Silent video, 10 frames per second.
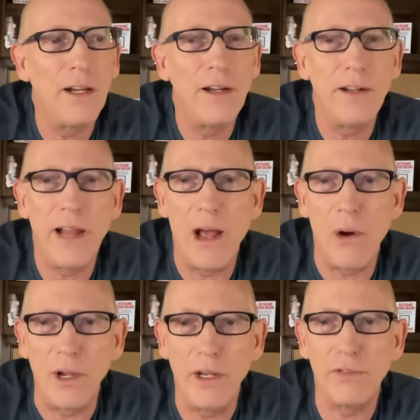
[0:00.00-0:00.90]

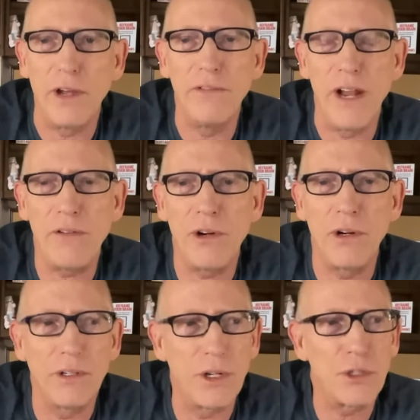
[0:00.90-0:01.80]
Now, if I've
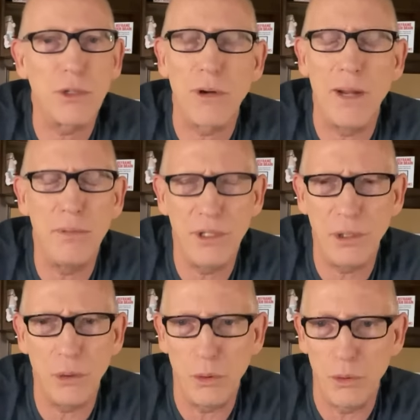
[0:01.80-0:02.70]
never described to
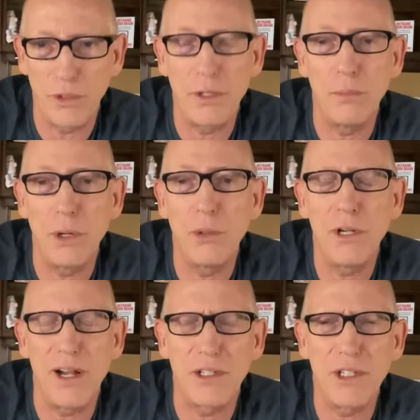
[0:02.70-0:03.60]
you what the
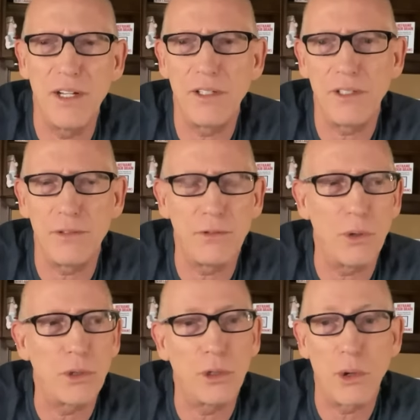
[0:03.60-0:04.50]
Botox into the
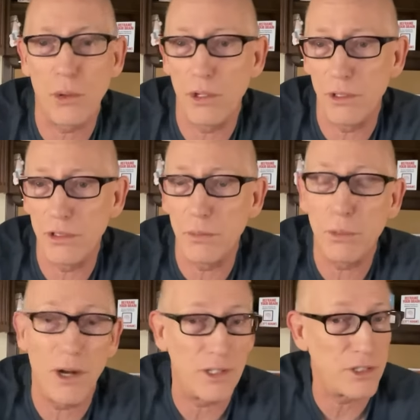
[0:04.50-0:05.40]
vocal cords
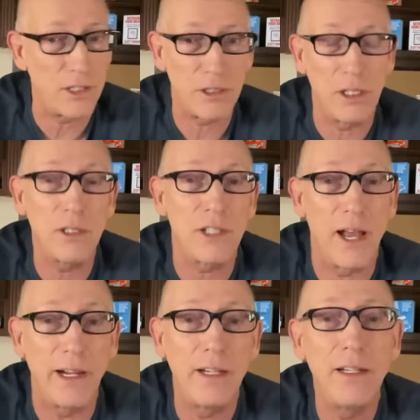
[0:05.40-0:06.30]
process looks
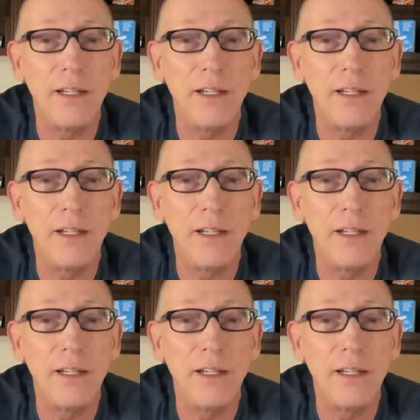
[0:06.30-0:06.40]
like,